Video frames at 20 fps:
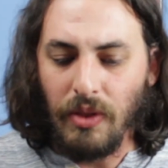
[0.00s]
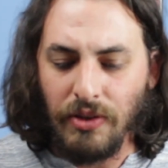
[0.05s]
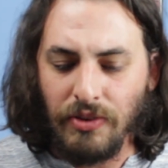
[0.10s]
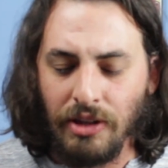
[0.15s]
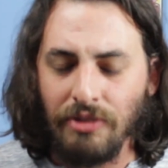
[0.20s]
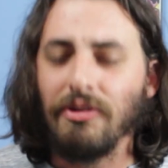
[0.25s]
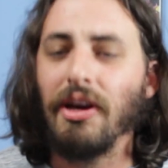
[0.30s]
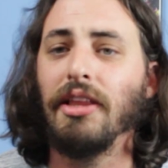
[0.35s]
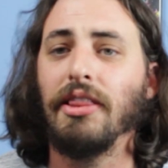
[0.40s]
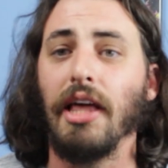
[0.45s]

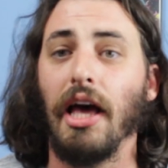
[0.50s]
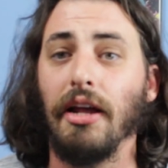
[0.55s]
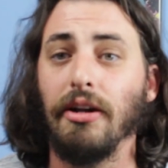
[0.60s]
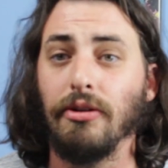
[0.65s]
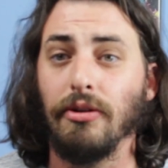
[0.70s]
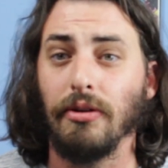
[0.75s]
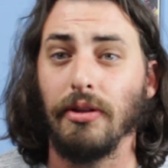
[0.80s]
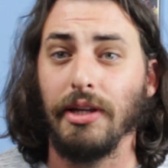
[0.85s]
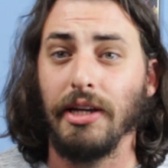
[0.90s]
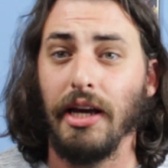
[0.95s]

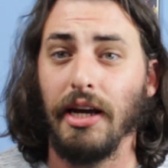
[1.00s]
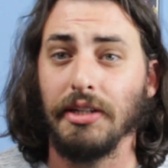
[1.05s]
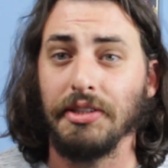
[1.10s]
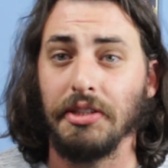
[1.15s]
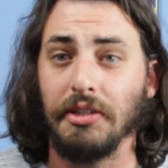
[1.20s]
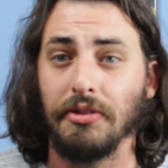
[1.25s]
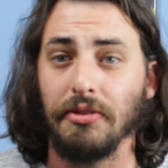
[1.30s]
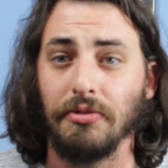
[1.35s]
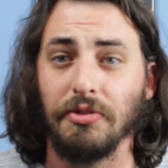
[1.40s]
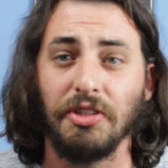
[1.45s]
in early
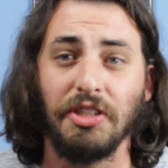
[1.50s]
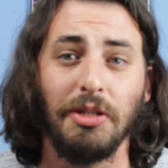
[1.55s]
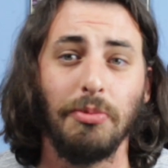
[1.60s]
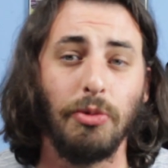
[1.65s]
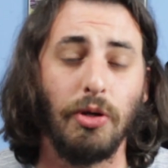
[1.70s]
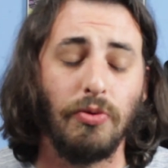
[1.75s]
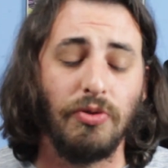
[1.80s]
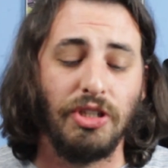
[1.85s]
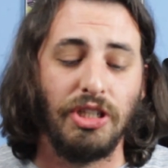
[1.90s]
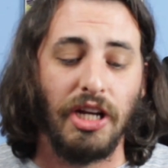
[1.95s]
access on Steam.
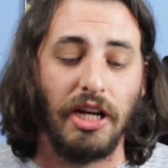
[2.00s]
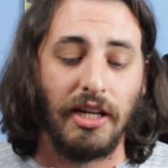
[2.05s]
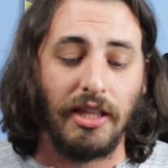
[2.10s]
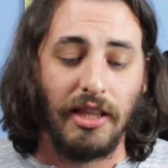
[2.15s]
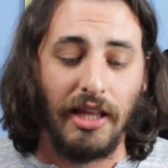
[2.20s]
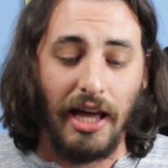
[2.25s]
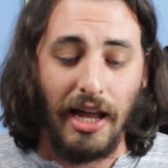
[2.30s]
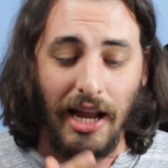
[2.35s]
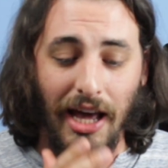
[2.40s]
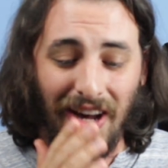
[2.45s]
Go check
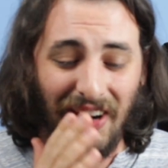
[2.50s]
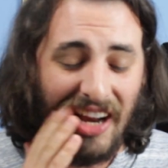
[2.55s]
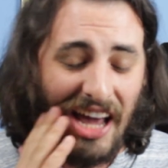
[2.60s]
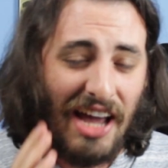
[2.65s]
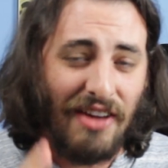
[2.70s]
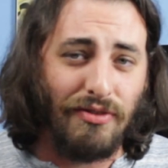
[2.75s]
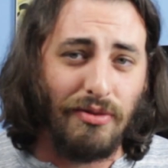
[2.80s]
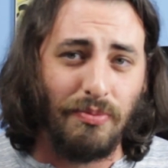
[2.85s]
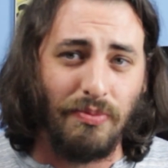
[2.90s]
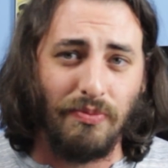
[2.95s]
that out.
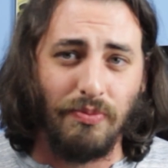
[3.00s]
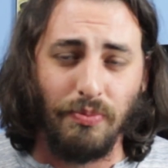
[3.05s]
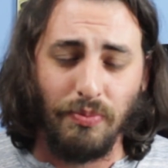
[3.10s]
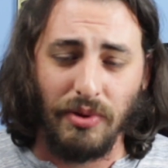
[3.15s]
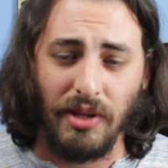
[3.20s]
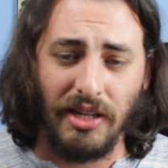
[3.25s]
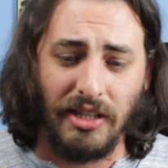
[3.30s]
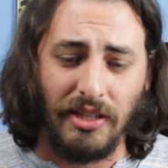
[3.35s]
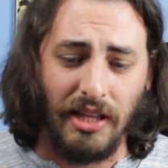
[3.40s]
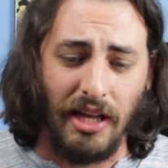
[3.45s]
I haven't
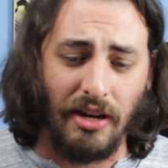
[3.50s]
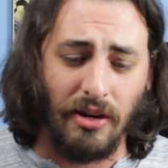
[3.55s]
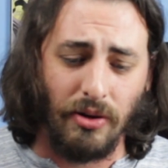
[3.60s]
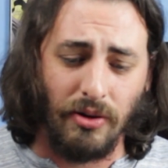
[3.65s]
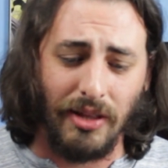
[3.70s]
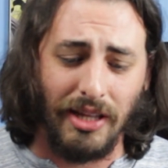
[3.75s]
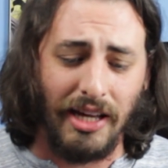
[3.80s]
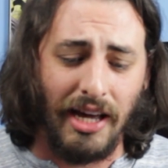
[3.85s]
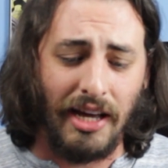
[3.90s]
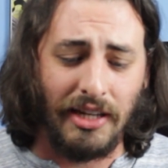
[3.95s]
played that
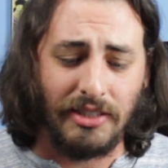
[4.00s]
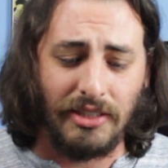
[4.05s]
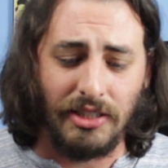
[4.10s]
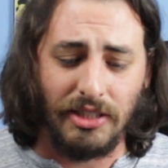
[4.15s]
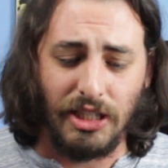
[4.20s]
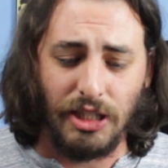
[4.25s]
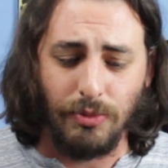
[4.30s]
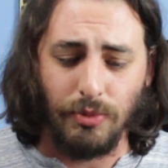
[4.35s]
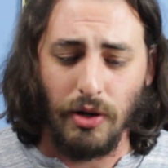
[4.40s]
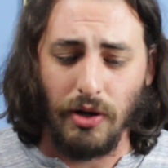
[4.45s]
early
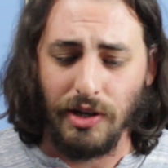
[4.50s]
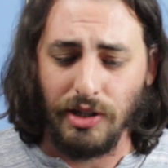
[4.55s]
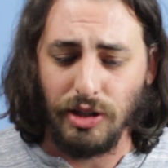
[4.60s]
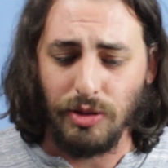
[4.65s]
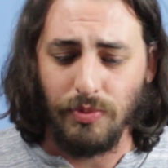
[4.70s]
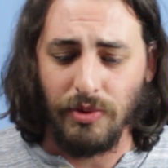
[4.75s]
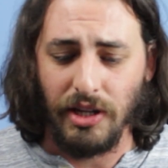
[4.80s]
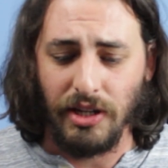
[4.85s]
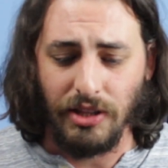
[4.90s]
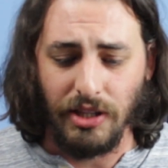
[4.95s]
access demo. I
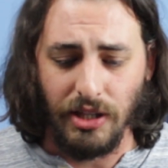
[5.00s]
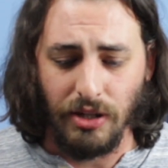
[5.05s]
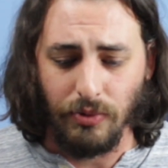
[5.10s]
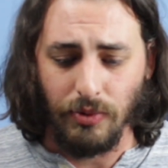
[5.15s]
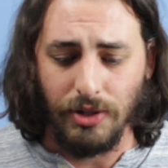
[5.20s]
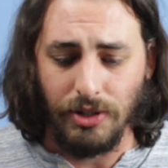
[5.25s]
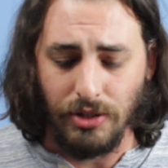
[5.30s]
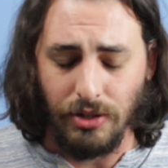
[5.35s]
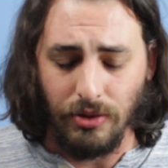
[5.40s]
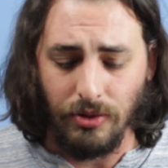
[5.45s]
just played the
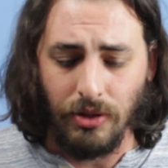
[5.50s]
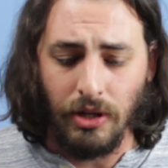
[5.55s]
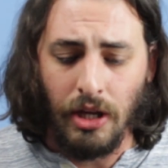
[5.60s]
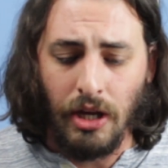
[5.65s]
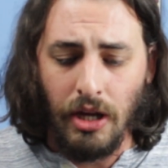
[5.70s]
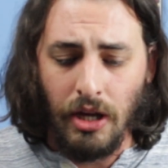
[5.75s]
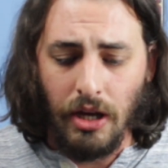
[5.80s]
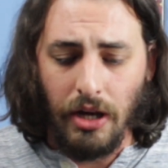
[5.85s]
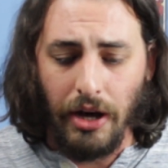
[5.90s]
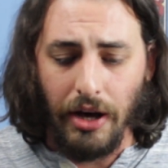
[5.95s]
original
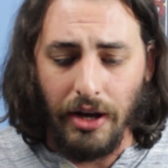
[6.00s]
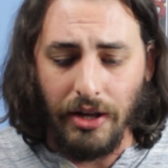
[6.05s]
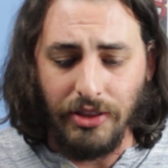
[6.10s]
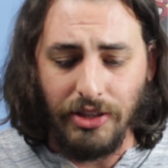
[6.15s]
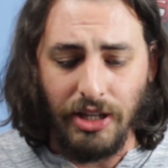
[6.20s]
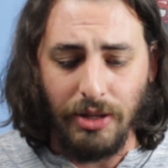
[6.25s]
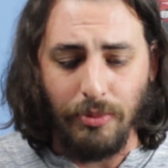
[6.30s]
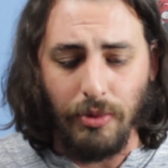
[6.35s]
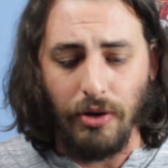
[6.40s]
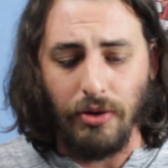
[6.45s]

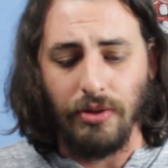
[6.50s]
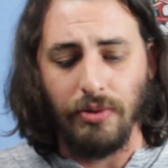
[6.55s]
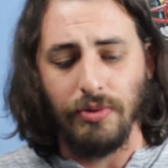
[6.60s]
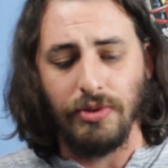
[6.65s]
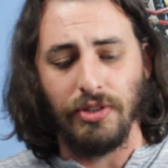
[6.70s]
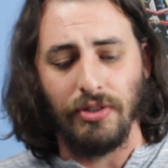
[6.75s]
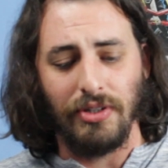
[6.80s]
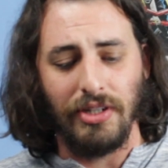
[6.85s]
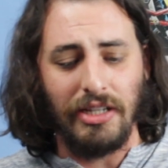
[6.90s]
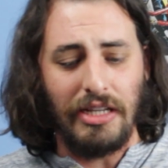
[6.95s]
demo that
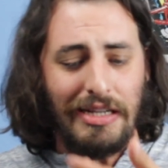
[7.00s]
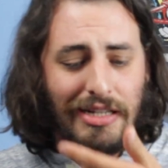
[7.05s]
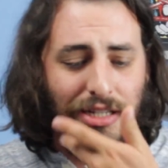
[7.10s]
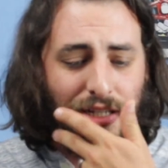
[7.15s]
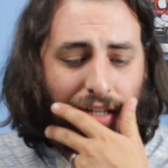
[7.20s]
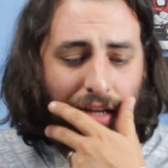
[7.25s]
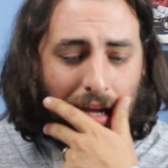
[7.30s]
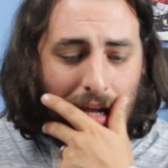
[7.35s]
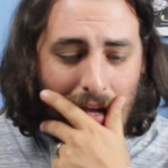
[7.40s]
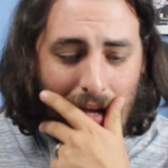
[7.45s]
was on
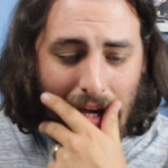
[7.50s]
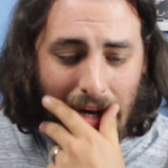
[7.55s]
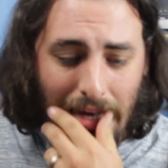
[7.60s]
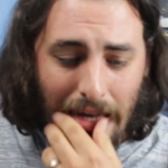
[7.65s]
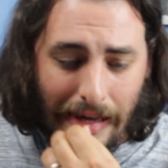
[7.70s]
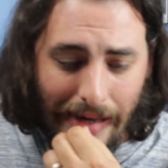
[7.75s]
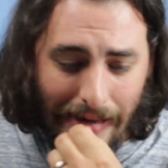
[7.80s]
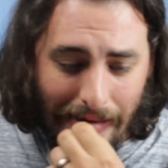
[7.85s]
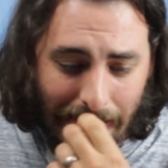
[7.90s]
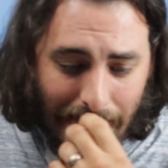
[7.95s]
itch.
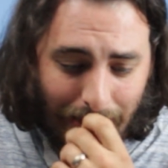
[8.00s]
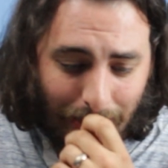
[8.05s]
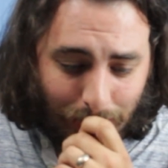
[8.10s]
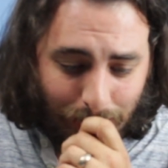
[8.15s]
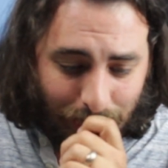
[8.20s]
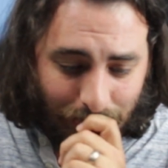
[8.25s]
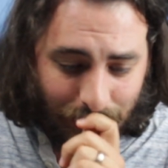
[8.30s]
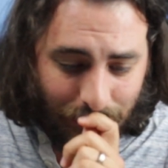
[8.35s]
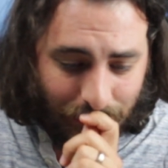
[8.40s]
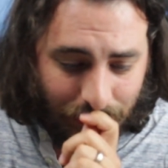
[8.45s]

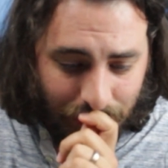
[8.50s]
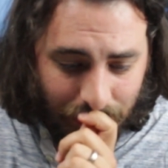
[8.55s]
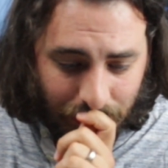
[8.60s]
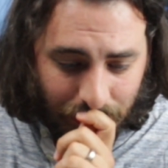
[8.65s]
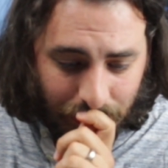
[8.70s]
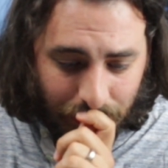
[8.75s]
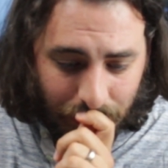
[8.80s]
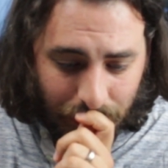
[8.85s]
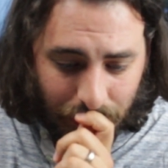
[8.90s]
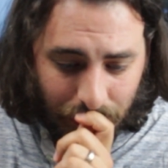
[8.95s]
Trying
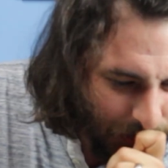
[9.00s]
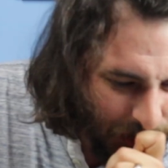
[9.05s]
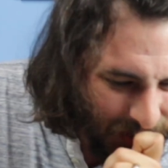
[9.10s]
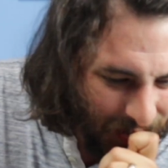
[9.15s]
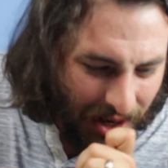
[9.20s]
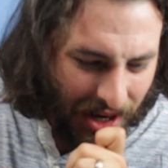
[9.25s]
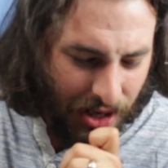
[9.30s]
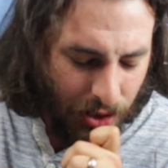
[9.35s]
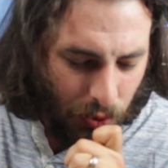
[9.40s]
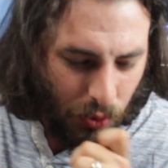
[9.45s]

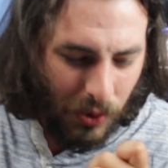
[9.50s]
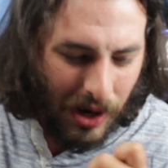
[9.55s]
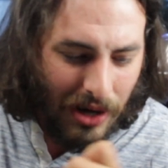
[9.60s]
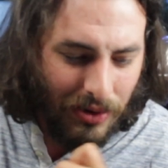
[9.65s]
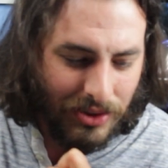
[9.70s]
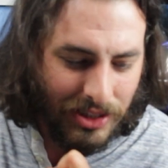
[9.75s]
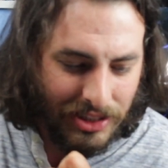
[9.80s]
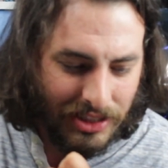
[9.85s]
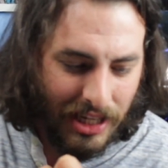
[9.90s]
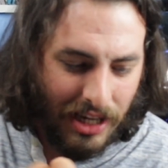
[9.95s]
to
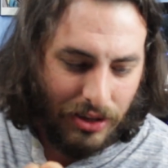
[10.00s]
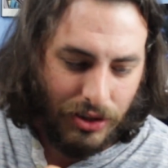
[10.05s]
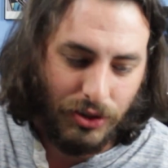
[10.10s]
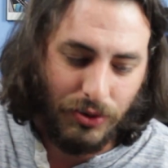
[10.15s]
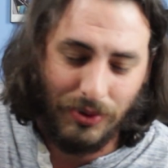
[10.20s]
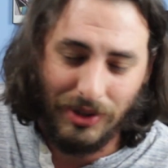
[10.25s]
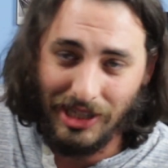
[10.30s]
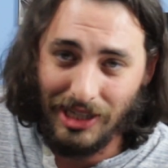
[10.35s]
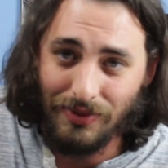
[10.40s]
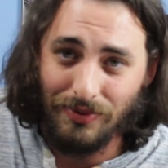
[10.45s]
round this out
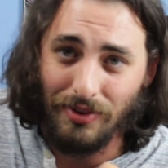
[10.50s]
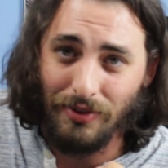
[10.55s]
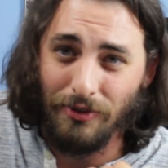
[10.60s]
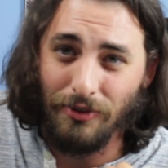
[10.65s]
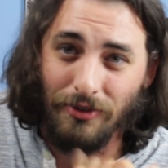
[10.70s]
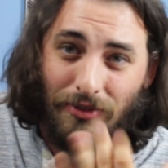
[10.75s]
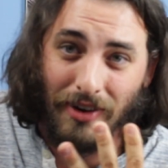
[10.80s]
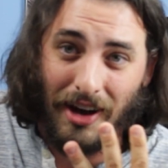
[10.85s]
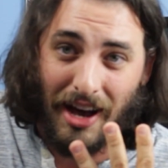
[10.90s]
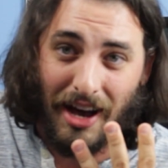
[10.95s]
to an even
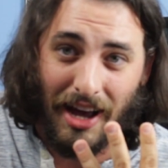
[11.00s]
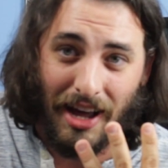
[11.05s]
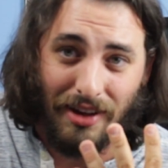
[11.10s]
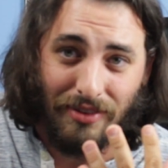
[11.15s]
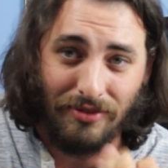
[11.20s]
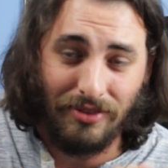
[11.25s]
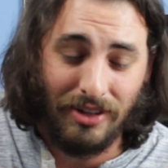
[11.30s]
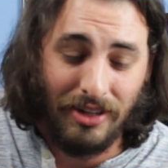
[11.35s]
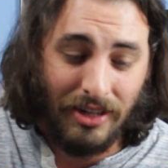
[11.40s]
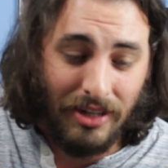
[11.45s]

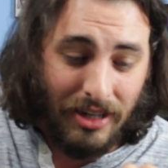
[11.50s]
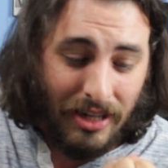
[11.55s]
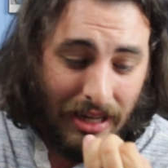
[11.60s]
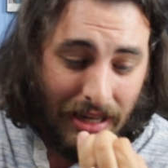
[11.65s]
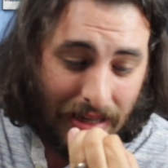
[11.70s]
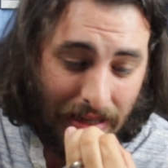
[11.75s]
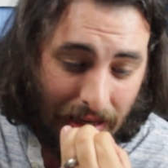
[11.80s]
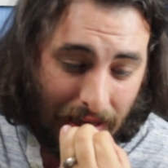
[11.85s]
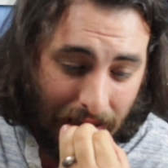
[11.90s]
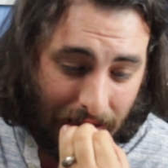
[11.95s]

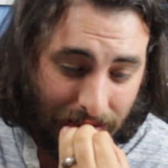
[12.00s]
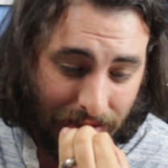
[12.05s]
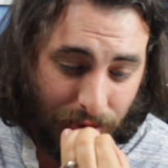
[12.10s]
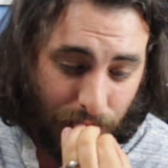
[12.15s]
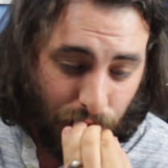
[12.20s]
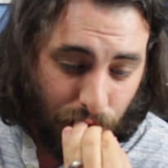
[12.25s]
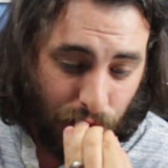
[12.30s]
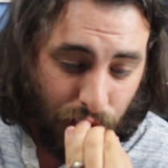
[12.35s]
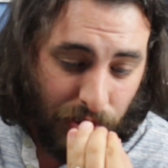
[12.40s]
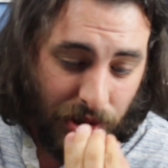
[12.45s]
5
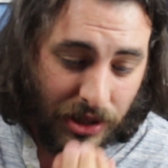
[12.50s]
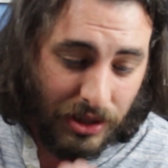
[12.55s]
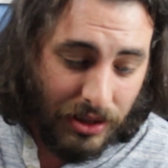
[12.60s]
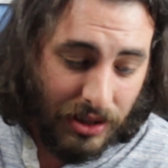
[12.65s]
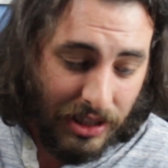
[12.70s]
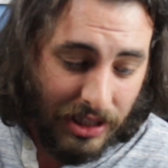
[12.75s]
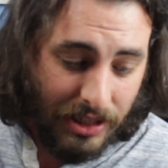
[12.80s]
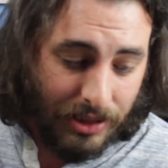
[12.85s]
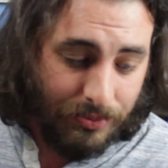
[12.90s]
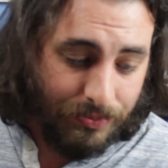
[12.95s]
to
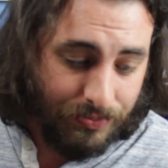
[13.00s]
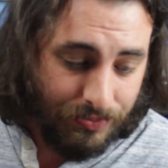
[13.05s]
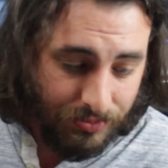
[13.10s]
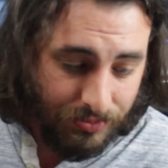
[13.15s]
really